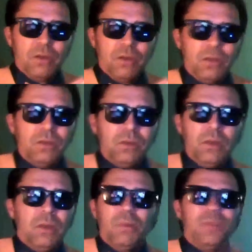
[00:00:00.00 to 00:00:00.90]
roll,
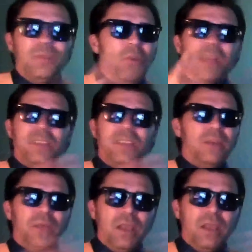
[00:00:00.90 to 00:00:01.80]
but don't mix it
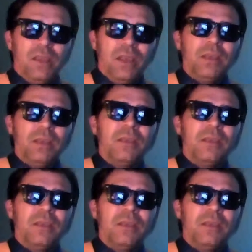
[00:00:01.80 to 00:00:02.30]
up with anything.